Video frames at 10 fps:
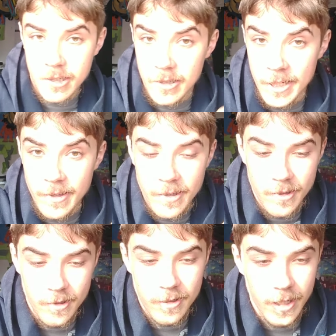classic
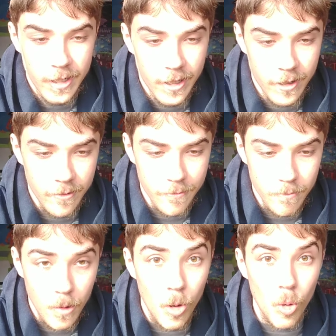Sonic, and
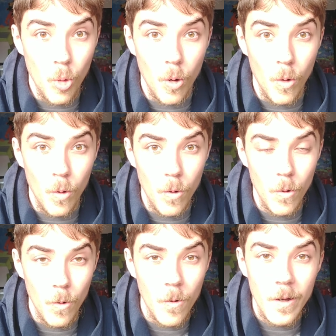
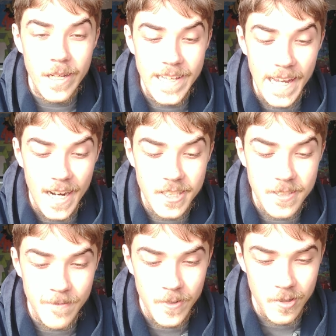oh, he
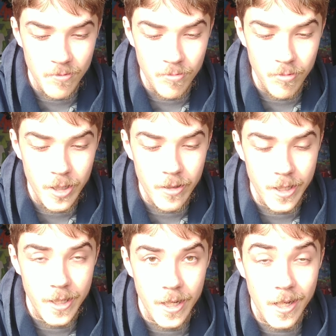actually feels really
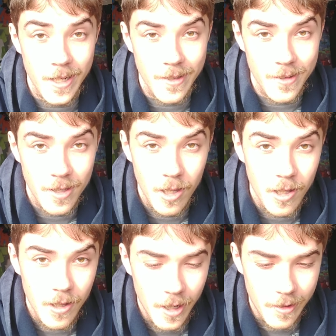nice.
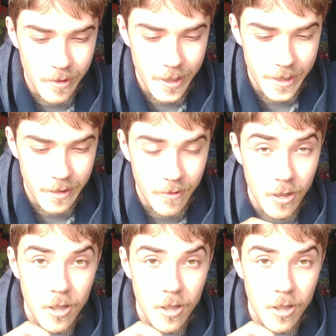I like it.